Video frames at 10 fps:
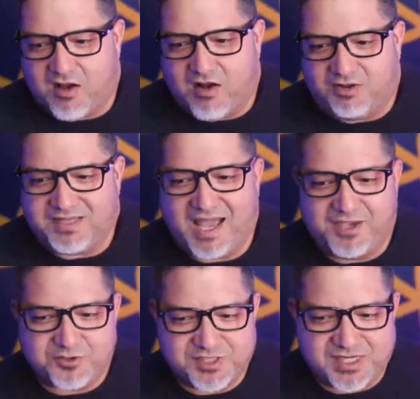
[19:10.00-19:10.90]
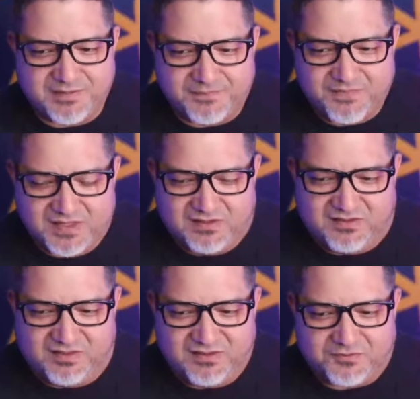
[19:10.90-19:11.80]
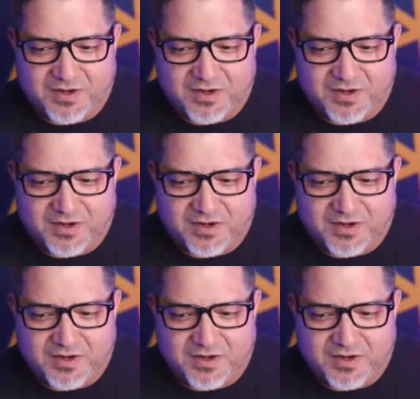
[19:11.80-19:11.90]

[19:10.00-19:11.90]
called Hydrogen. So this